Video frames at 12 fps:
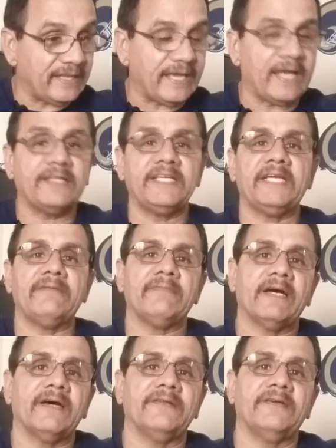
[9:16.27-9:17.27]
that team
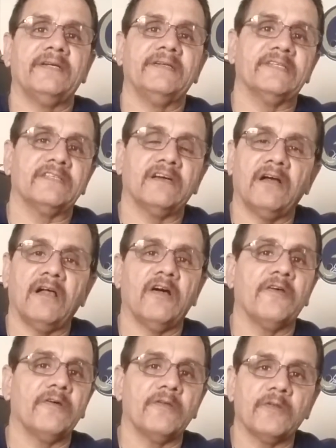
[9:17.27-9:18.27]
down there does
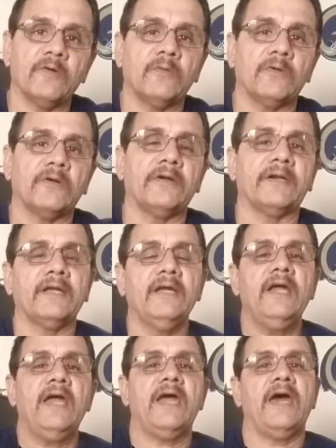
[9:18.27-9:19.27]
all the work,
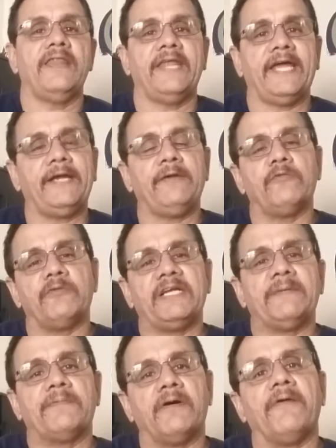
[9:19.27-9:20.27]
and they
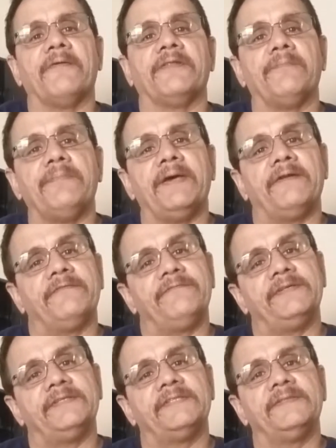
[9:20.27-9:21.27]
reap all the
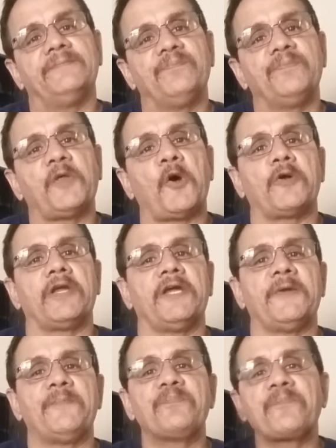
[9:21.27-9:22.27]
benefits.
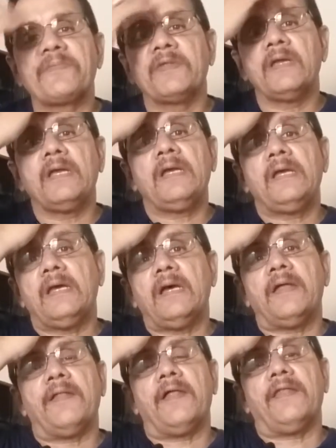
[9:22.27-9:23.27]
Okay.
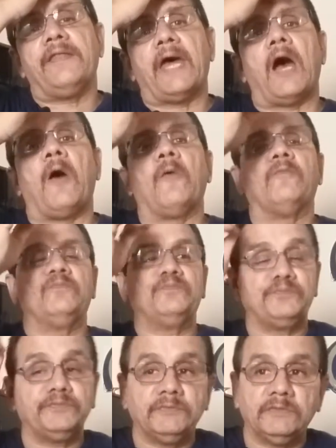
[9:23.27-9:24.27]
Now,
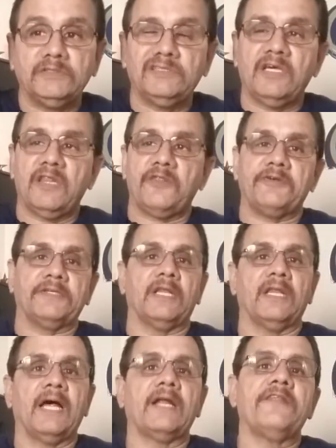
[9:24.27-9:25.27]
there's a
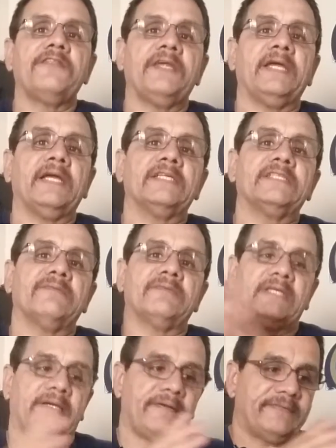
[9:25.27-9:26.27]
lot of things
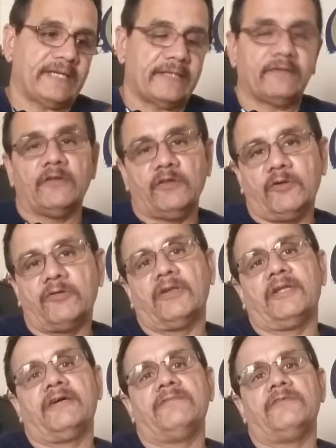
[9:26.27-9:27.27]
sometimes at the lower
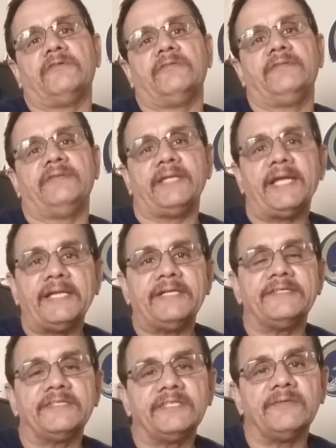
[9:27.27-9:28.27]
level
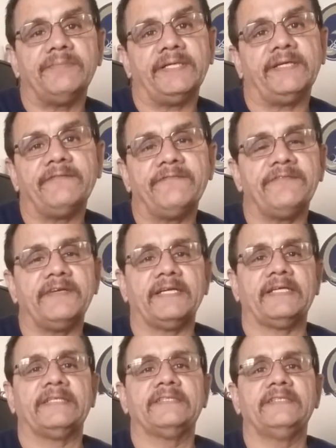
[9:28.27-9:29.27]
needs to be
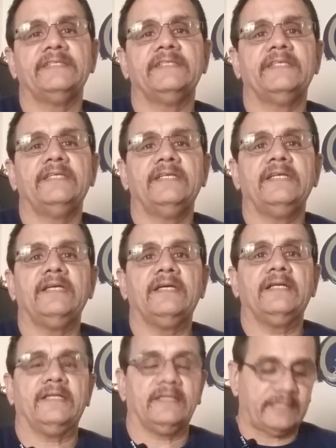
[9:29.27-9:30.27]
fixed.
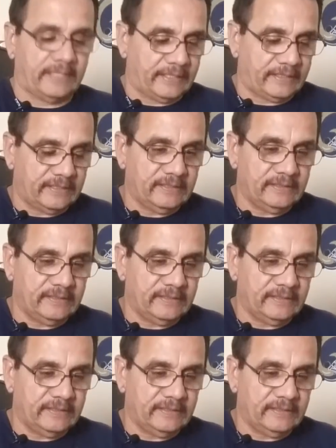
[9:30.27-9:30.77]
Like